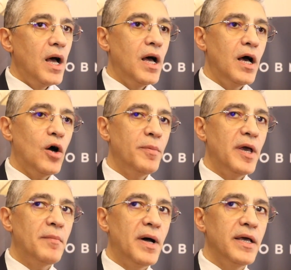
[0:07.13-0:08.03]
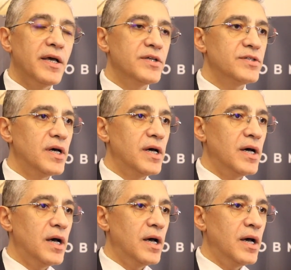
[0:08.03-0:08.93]
OBMI is
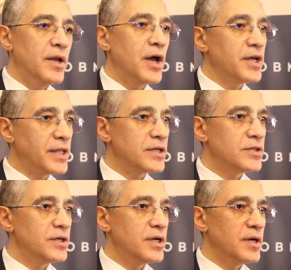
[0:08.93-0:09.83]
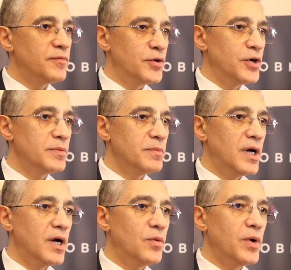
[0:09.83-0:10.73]
an architectural firm.
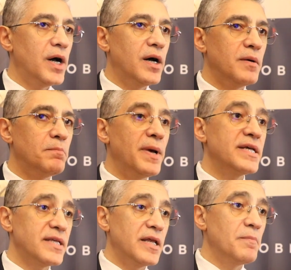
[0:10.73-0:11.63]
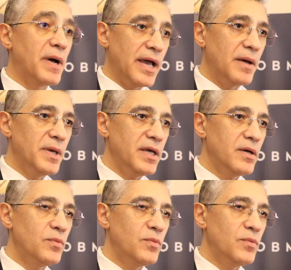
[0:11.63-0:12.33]
We are based in Miami.